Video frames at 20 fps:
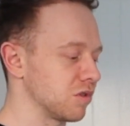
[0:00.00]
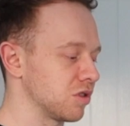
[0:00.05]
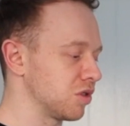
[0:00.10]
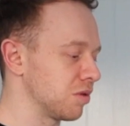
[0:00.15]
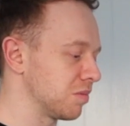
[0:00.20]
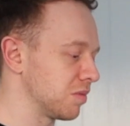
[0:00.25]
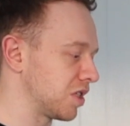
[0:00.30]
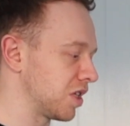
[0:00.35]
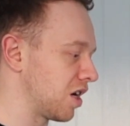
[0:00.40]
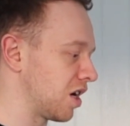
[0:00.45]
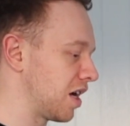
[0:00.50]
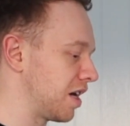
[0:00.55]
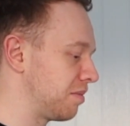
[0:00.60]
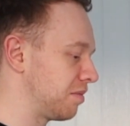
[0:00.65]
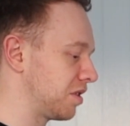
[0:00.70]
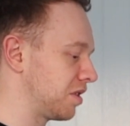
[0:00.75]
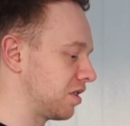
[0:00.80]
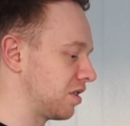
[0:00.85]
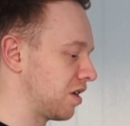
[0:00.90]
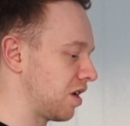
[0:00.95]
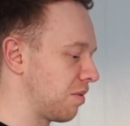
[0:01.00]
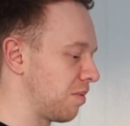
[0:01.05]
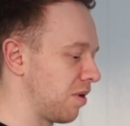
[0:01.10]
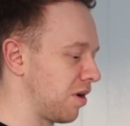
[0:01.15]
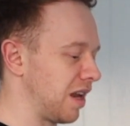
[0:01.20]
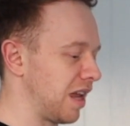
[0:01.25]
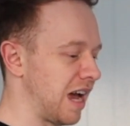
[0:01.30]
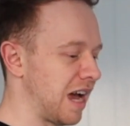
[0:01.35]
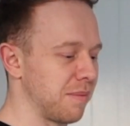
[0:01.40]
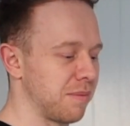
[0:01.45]
Sometimes I
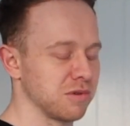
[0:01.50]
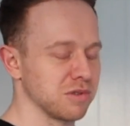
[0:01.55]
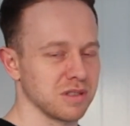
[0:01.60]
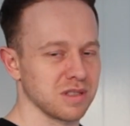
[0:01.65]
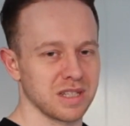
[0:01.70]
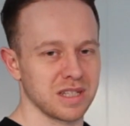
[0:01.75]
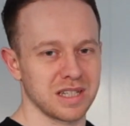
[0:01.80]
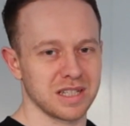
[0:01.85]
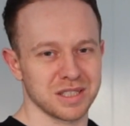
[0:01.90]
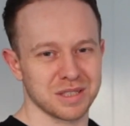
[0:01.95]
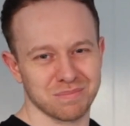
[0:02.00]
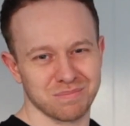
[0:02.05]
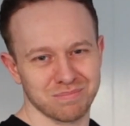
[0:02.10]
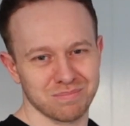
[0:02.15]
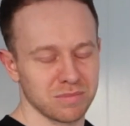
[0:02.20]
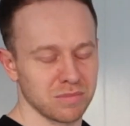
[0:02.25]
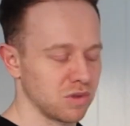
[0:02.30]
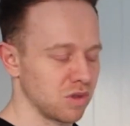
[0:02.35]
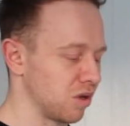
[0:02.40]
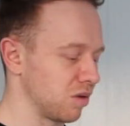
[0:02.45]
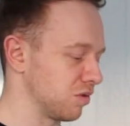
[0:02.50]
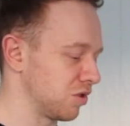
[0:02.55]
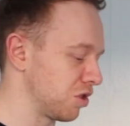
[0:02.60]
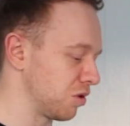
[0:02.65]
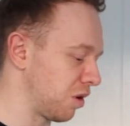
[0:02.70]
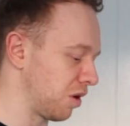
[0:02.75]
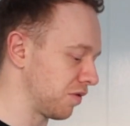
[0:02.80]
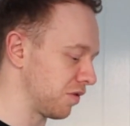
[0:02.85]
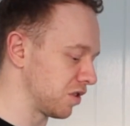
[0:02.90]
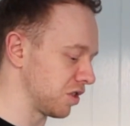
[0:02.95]
buy like apples and things, not
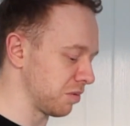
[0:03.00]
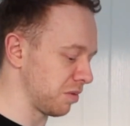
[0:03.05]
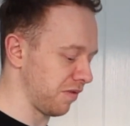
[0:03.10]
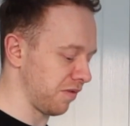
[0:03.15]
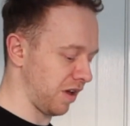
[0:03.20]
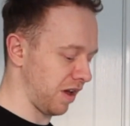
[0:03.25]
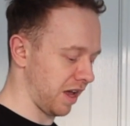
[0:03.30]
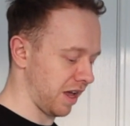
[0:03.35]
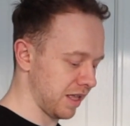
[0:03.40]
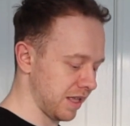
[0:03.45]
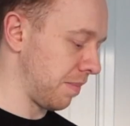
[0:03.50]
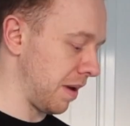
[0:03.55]
too often to be fair.